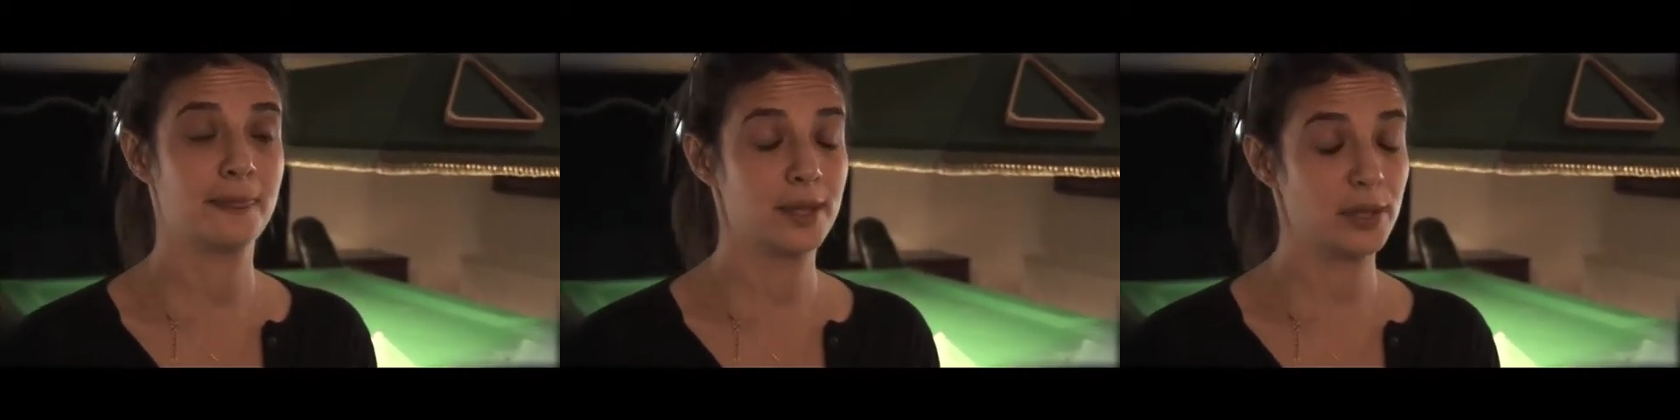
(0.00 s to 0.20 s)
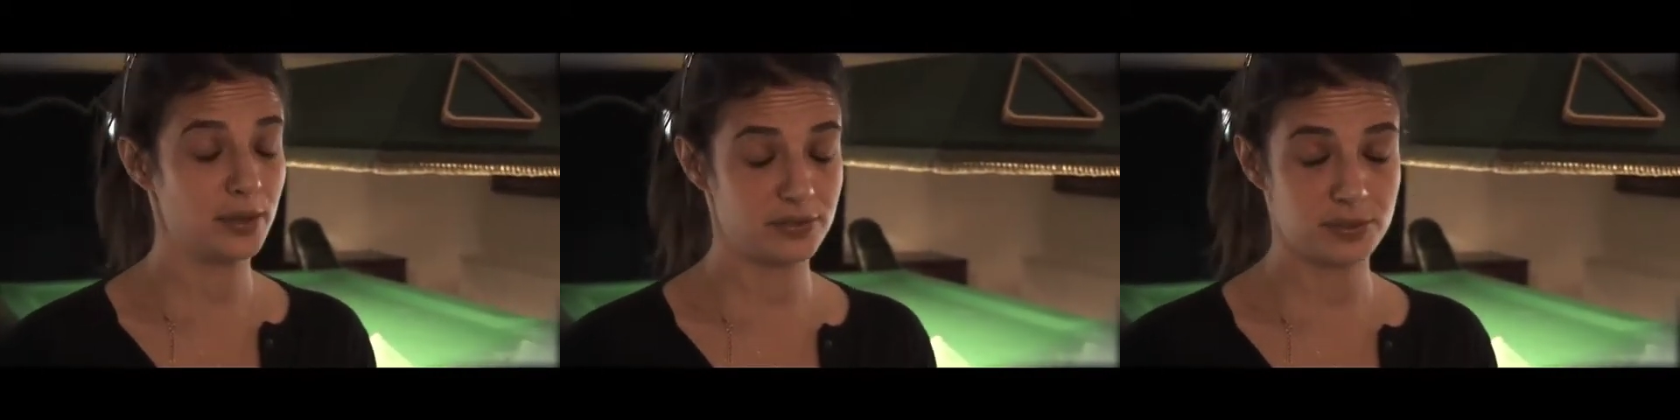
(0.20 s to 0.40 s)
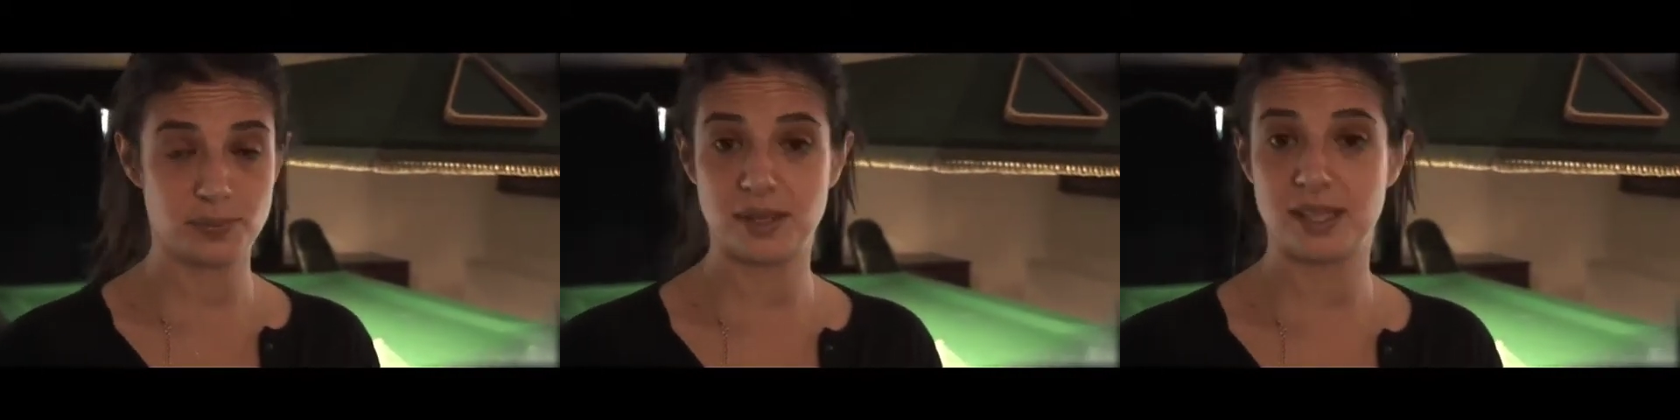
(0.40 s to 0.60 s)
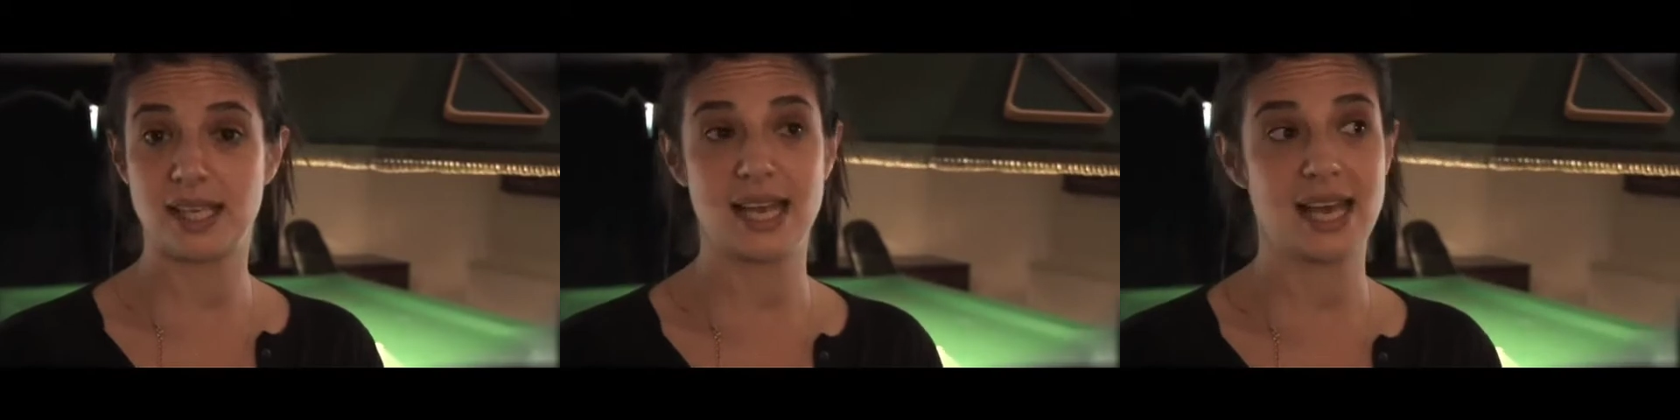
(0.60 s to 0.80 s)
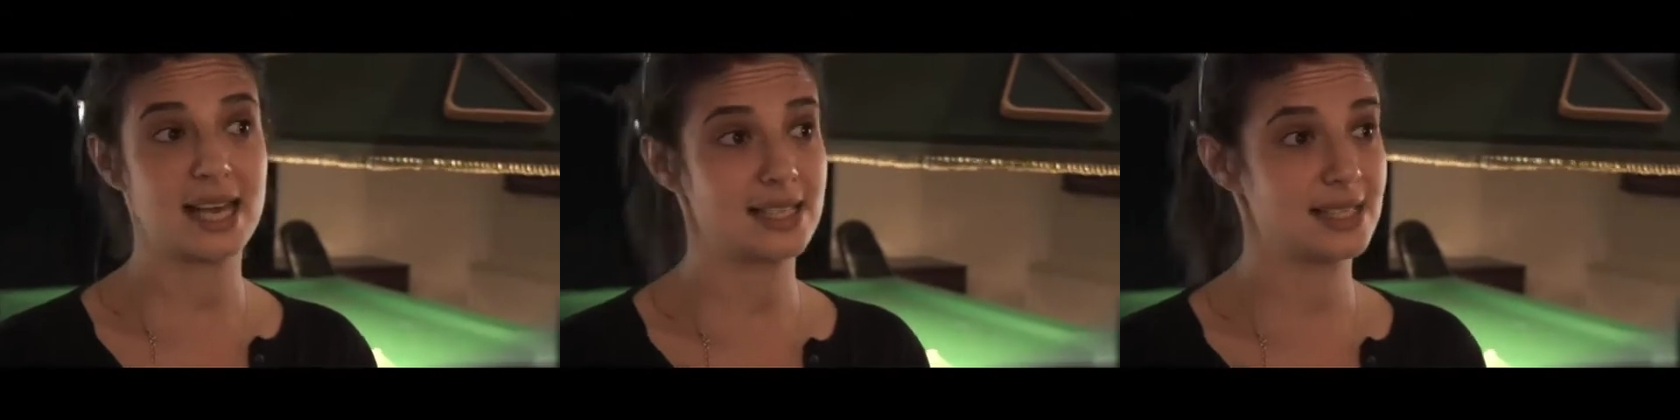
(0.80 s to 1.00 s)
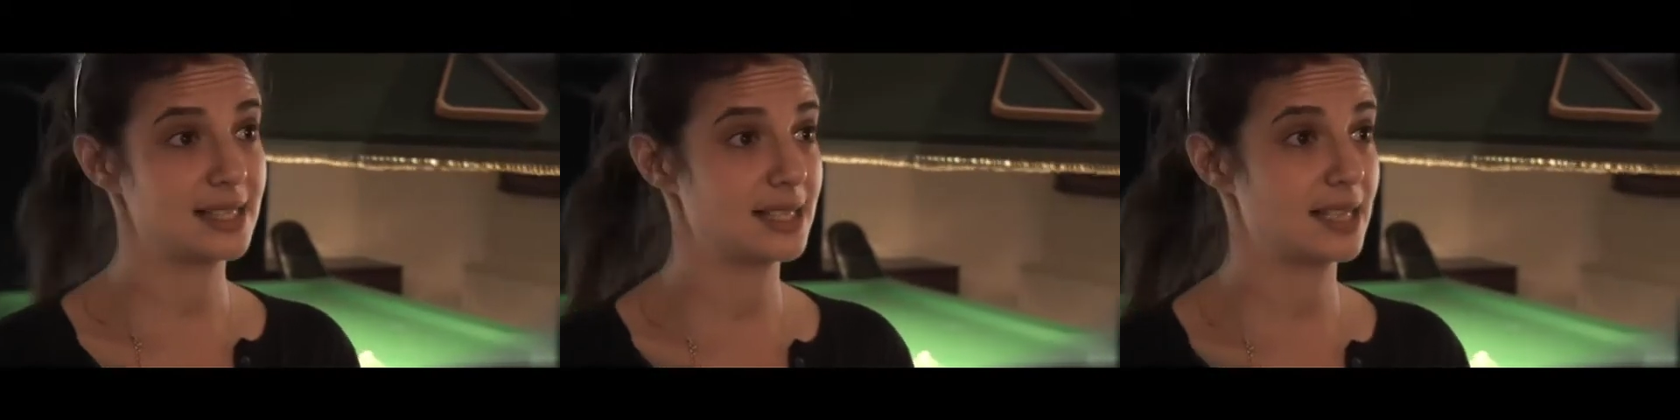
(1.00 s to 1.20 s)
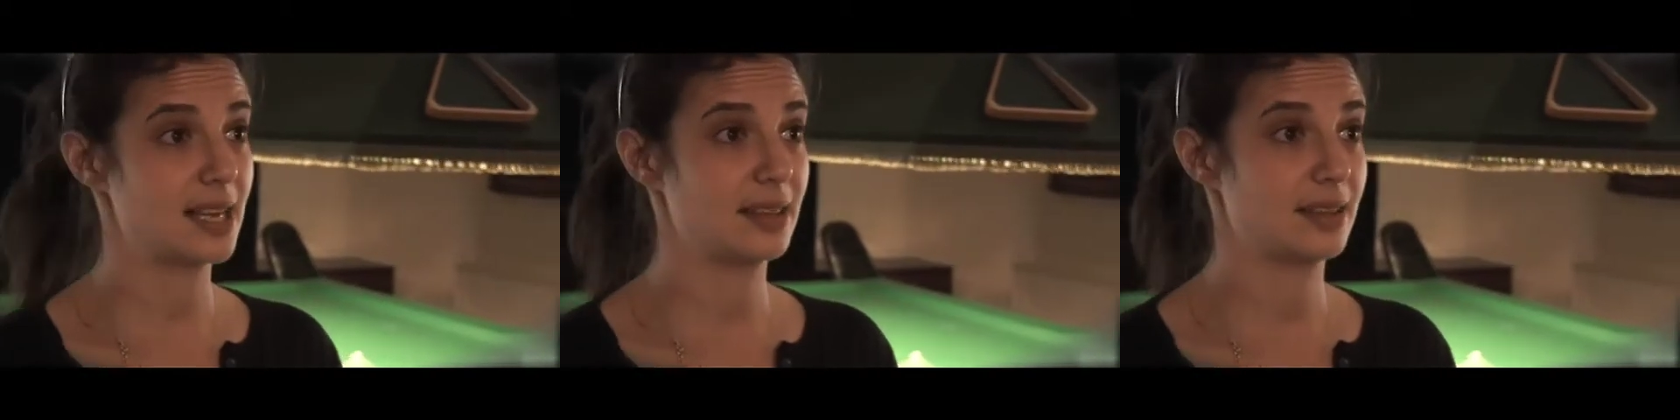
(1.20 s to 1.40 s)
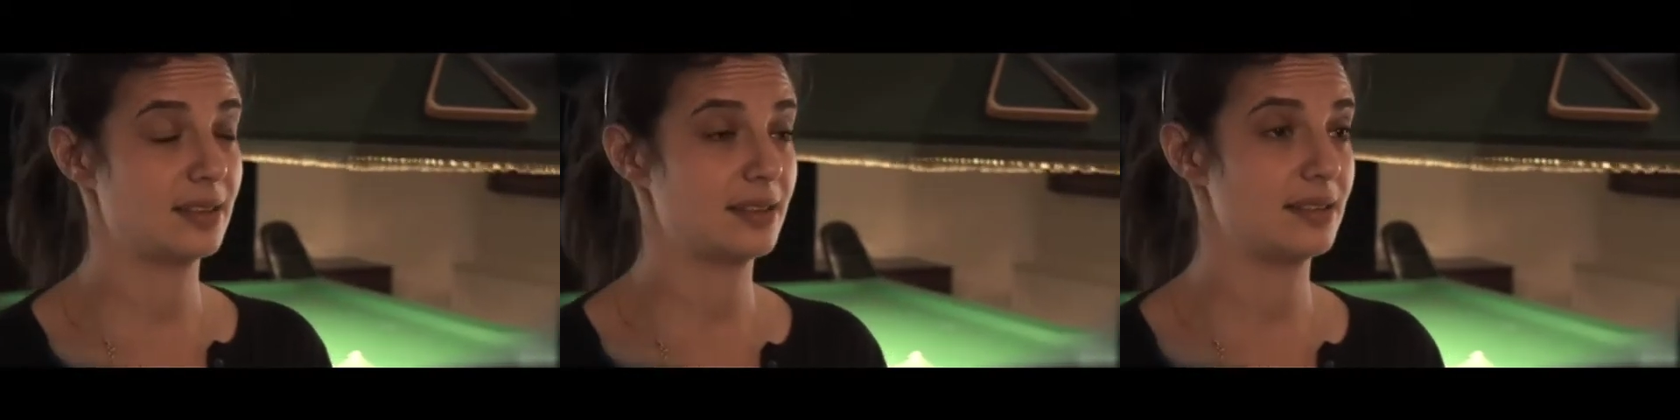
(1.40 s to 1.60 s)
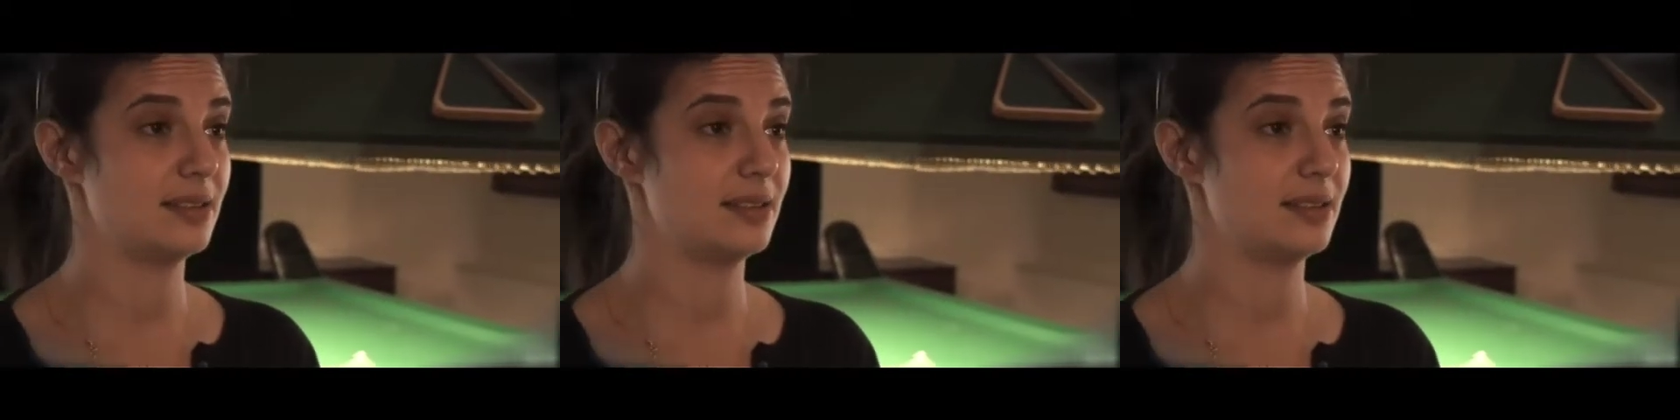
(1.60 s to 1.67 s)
you have to put the cast together,